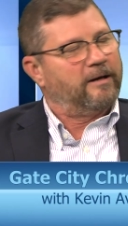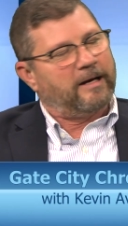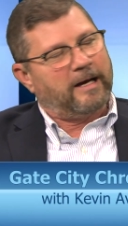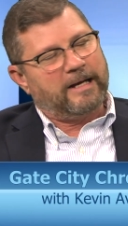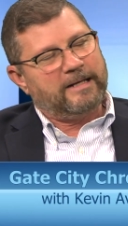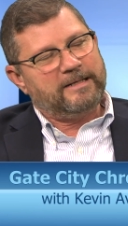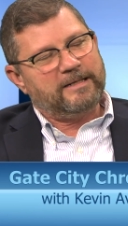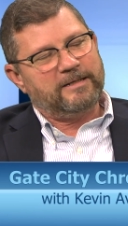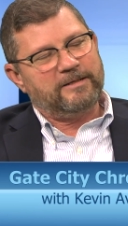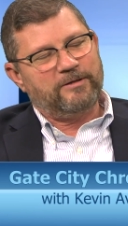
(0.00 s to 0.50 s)

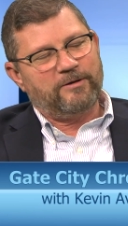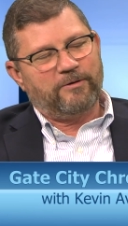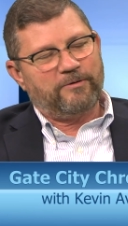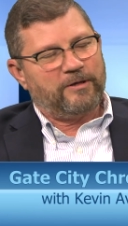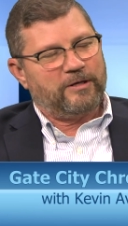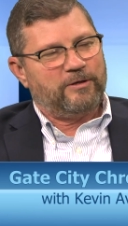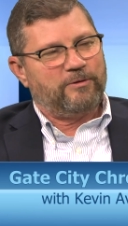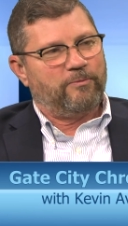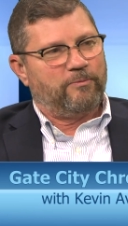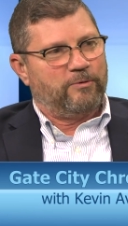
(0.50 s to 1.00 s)
I didn't know
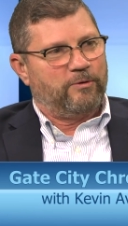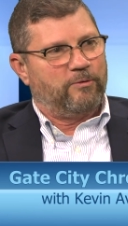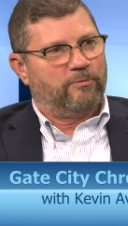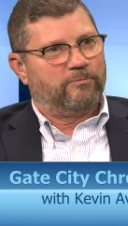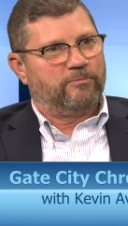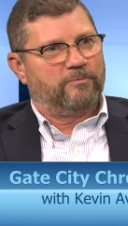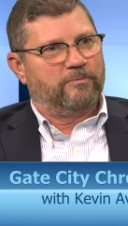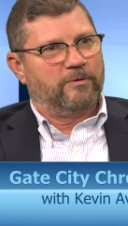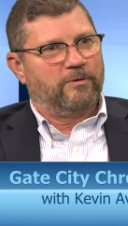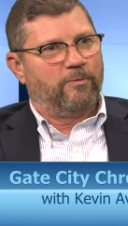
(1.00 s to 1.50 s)
that
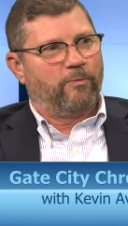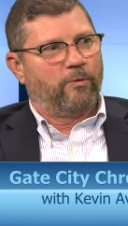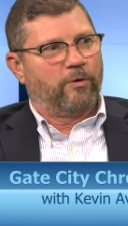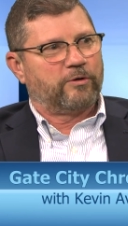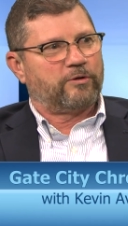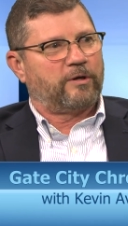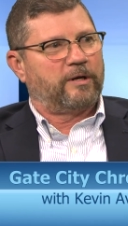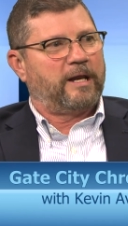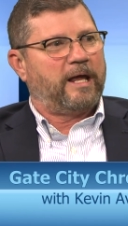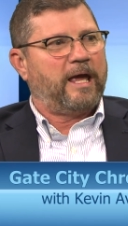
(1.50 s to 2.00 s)
you
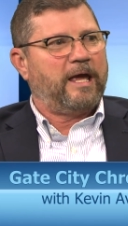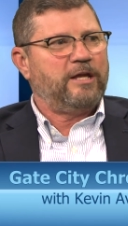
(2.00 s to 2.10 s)
worked on